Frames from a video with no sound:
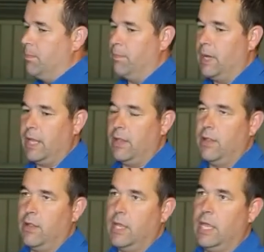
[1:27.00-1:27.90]
But
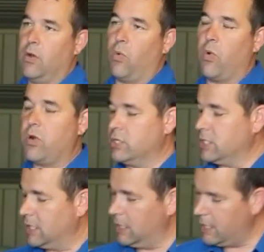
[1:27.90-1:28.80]
in order to
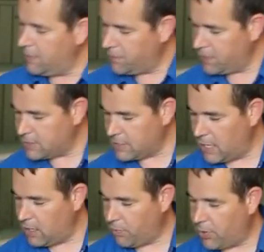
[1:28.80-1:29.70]
lift the
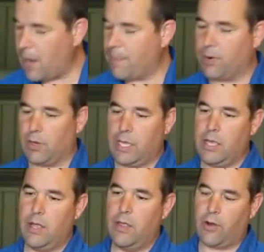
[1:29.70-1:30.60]
sand properly,
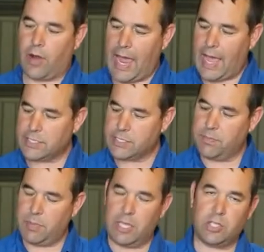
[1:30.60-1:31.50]
there has to
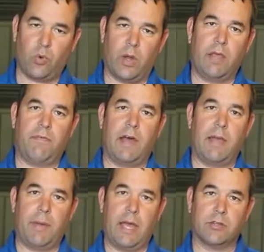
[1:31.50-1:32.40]
be 25
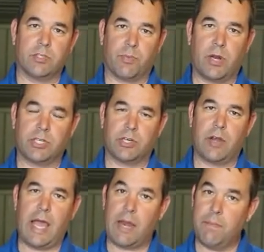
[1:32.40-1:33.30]
pounds of pressure
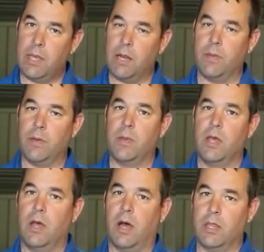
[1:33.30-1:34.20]
at a minimum
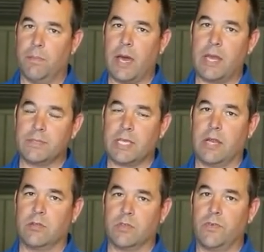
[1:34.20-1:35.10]
on the bottom side of
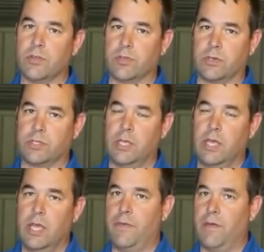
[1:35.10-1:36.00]
those filters.
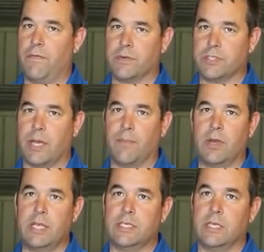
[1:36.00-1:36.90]
If for some
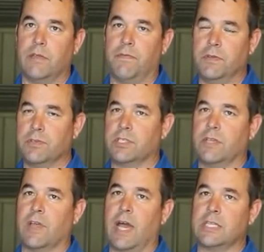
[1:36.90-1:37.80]
reason the filters
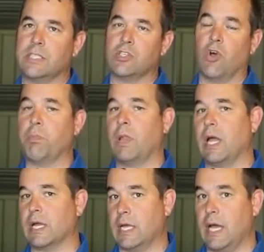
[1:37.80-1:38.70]
have gotten so
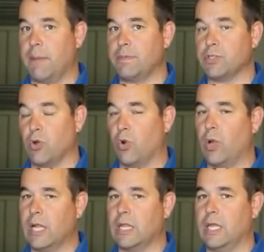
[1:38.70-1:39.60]
plugged up so
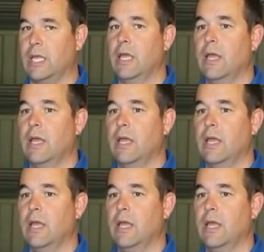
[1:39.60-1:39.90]
quickly